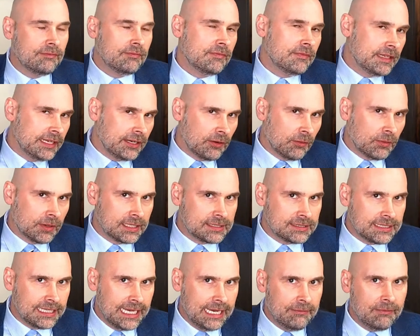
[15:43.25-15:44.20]
they don't want to
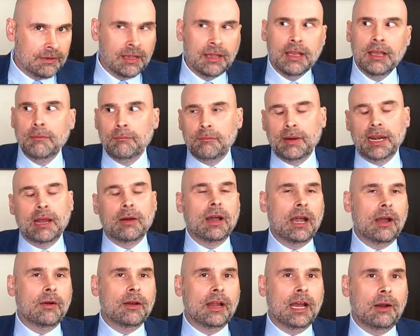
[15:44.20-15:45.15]
say, but
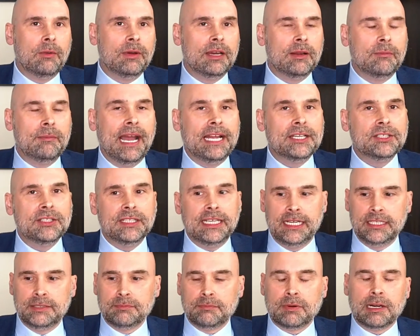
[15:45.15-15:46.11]
I would imagine that
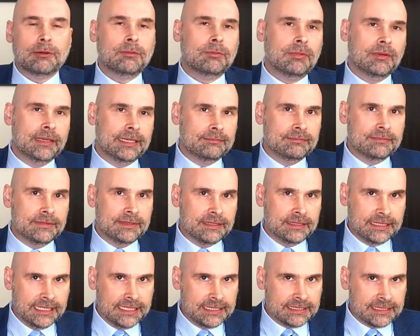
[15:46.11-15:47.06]
it's probably
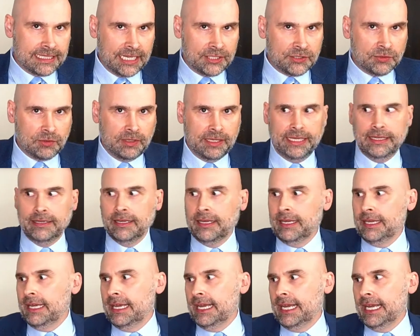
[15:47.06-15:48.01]
descheduling.
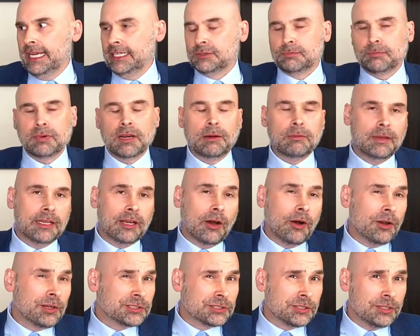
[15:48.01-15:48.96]
It's probably
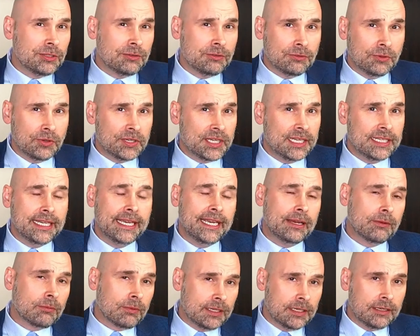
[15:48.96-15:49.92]
also looking to
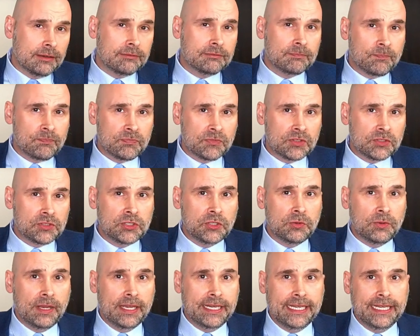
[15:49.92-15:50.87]
get rid of
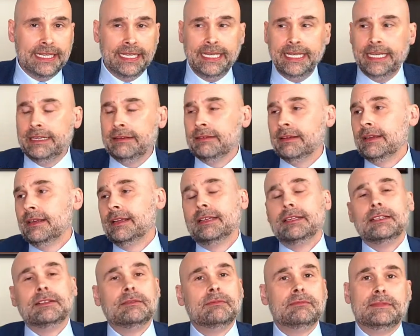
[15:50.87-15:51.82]
280E.
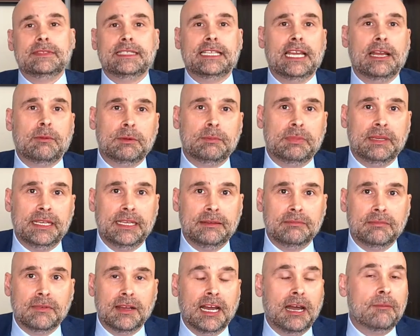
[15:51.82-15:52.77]
That would be
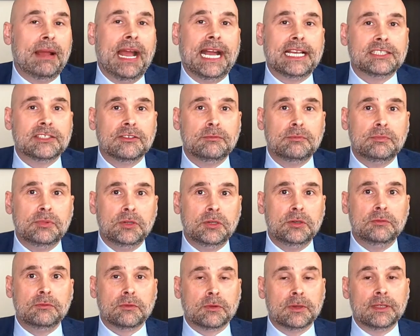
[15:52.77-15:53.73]
a massive
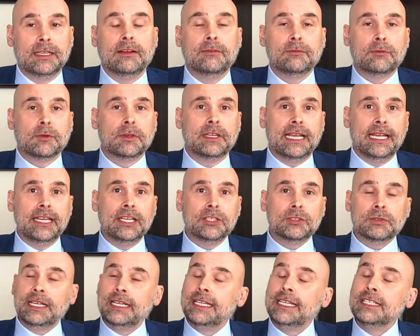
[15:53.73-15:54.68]
boon for the
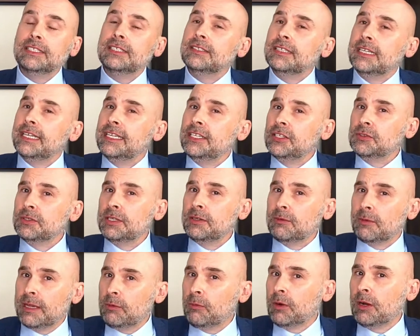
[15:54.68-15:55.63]
industry. And this is an industry
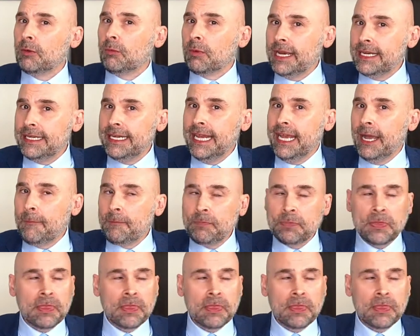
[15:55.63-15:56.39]
like where right now